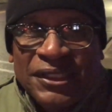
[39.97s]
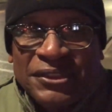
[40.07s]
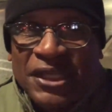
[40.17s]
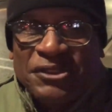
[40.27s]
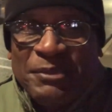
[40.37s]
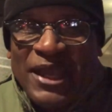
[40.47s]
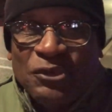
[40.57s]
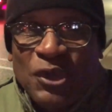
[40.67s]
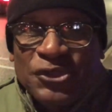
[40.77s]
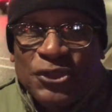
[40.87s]
Doesn't matter
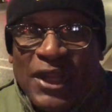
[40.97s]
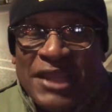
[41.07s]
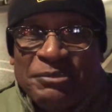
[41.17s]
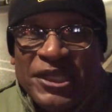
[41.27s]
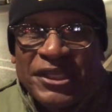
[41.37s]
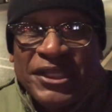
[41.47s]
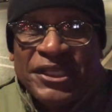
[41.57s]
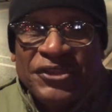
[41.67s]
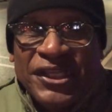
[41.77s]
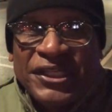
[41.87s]
whether you like me or
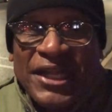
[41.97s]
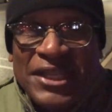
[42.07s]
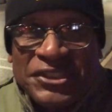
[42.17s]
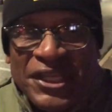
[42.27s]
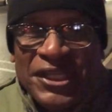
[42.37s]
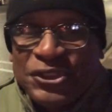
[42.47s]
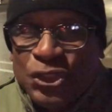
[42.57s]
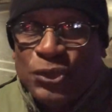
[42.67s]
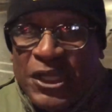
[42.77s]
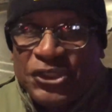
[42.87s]
anything that I say or
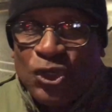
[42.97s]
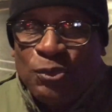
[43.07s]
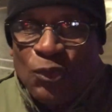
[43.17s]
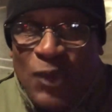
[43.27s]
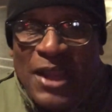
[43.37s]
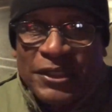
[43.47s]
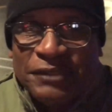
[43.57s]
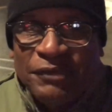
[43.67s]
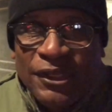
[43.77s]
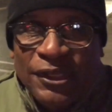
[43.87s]
do. That's your prerogative.
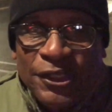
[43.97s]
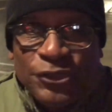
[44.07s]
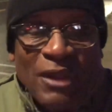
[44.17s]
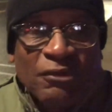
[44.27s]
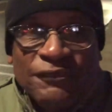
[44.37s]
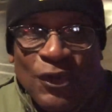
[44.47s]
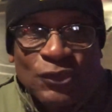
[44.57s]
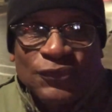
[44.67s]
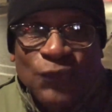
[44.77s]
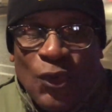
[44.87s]
You have a
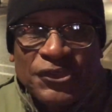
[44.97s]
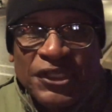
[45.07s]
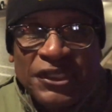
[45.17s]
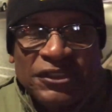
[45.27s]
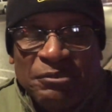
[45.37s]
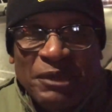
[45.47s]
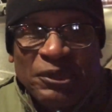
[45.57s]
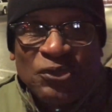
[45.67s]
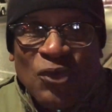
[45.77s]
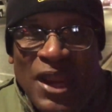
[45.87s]
First, 14th
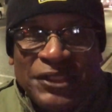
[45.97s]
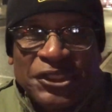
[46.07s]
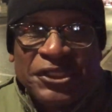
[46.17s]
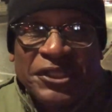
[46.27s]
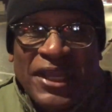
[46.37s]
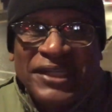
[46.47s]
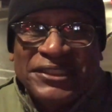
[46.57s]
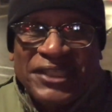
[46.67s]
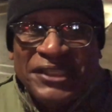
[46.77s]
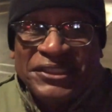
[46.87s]
Amendment right to the United
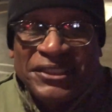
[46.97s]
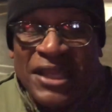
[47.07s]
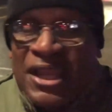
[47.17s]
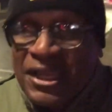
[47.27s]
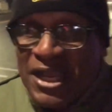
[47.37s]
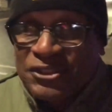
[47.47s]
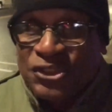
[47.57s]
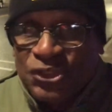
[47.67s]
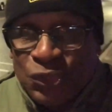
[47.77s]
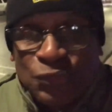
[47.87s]
States
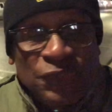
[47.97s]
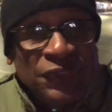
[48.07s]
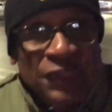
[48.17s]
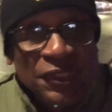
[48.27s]
Constitution.